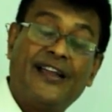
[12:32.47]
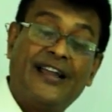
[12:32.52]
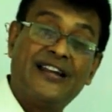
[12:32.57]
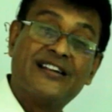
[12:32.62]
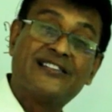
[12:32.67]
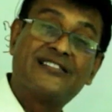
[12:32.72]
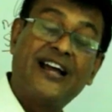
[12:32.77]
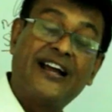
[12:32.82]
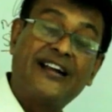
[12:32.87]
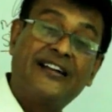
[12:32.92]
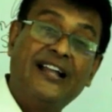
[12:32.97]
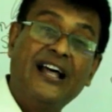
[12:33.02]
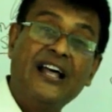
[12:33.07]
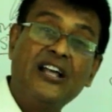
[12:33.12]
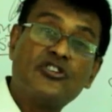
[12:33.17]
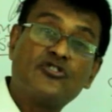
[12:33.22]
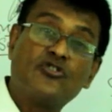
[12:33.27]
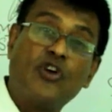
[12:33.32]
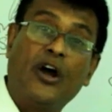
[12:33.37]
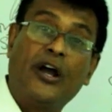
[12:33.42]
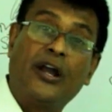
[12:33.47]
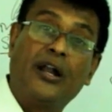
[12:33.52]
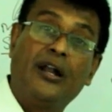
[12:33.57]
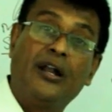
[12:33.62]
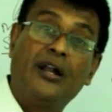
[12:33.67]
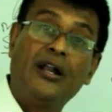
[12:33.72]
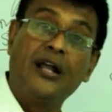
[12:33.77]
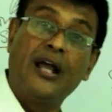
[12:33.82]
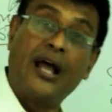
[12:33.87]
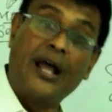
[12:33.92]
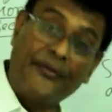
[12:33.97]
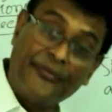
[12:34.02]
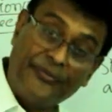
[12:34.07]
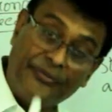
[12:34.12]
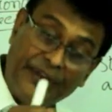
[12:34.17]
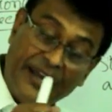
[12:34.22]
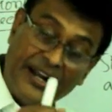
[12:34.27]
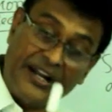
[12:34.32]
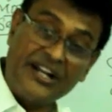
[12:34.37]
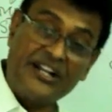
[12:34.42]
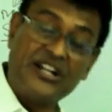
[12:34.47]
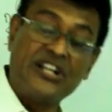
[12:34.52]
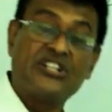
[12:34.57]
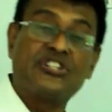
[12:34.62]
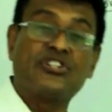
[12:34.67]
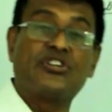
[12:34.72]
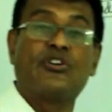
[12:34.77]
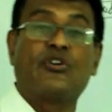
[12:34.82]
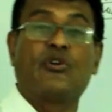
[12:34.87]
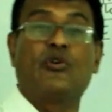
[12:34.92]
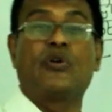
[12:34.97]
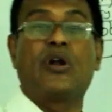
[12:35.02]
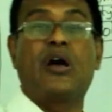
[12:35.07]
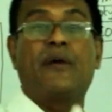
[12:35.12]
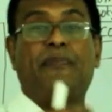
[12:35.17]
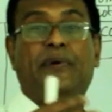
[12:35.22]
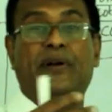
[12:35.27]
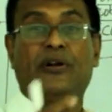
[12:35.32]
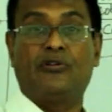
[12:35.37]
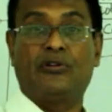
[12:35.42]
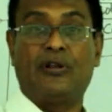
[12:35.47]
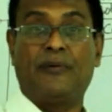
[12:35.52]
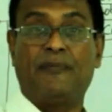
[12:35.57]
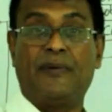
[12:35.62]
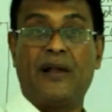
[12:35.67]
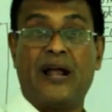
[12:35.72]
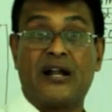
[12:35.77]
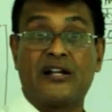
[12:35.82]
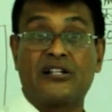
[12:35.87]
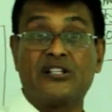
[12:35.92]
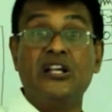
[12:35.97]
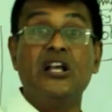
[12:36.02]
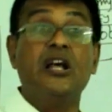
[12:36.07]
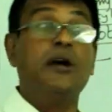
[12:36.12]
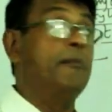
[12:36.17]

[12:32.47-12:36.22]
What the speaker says: inside the soil and then it is grown up into the plant.